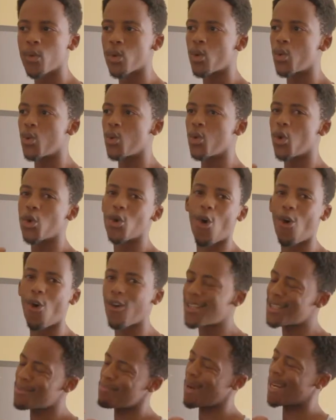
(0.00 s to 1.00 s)
You not only
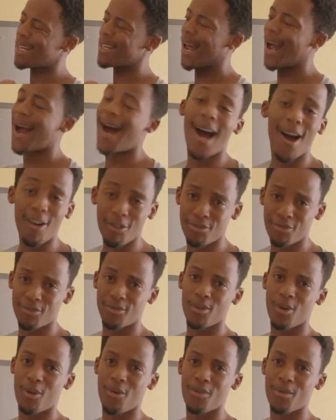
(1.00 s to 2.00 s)
spend half
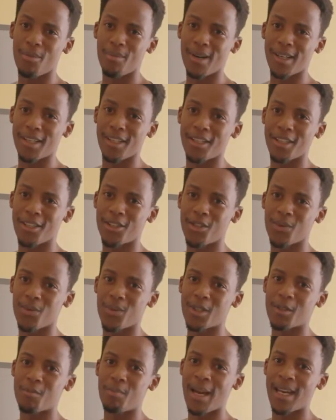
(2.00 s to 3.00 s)
of the money that you would
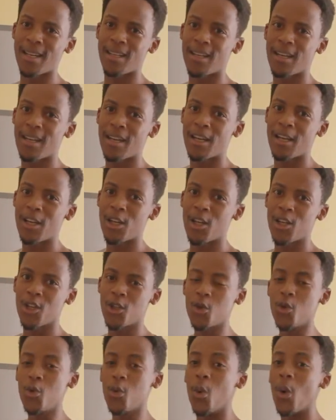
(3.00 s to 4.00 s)
spend,
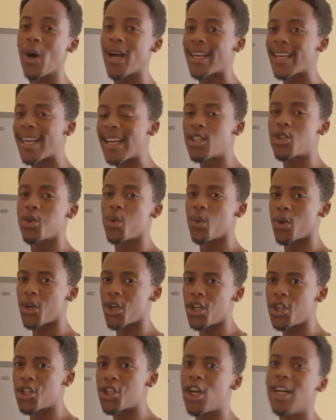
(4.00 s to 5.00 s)
you get to
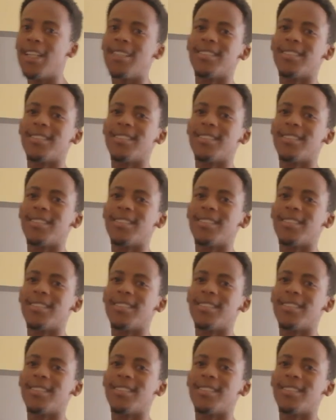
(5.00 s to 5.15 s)
reach